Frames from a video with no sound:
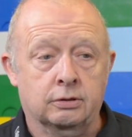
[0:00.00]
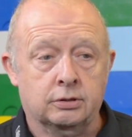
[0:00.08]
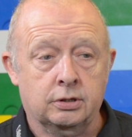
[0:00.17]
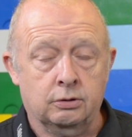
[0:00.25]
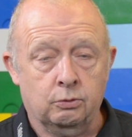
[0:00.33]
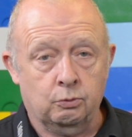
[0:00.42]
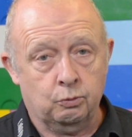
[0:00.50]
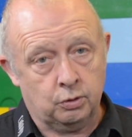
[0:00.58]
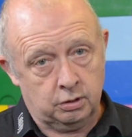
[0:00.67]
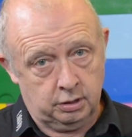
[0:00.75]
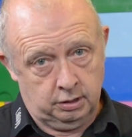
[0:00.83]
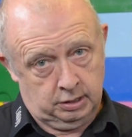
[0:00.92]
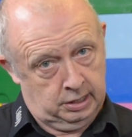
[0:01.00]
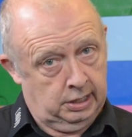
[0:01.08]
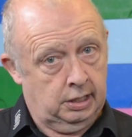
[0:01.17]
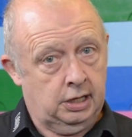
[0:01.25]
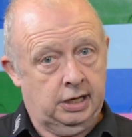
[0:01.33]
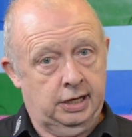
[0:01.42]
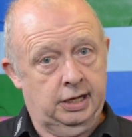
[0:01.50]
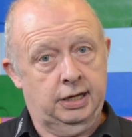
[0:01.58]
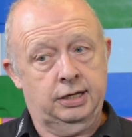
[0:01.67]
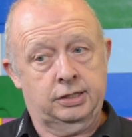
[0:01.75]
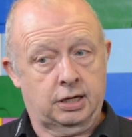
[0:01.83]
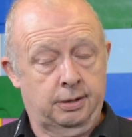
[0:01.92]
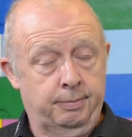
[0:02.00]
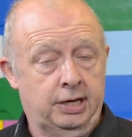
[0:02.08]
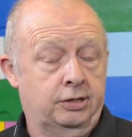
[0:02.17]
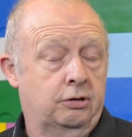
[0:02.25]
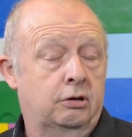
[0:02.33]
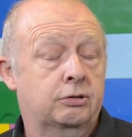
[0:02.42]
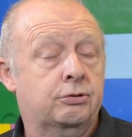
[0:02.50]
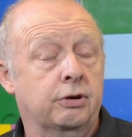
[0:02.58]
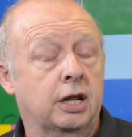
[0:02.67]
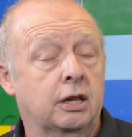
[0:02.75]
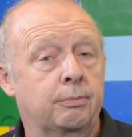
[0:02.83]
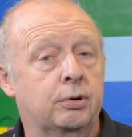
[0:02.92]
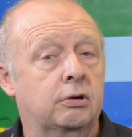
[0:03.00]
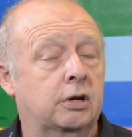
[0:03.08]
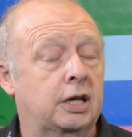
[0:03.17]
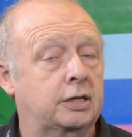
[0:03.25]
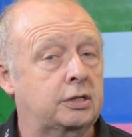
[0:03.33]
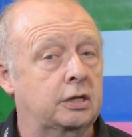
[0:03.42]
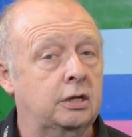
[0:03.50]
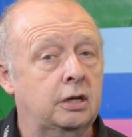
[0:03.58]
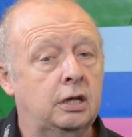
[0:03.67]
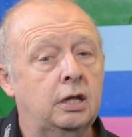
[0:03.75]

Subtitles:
So one is a major Australian broadcaster.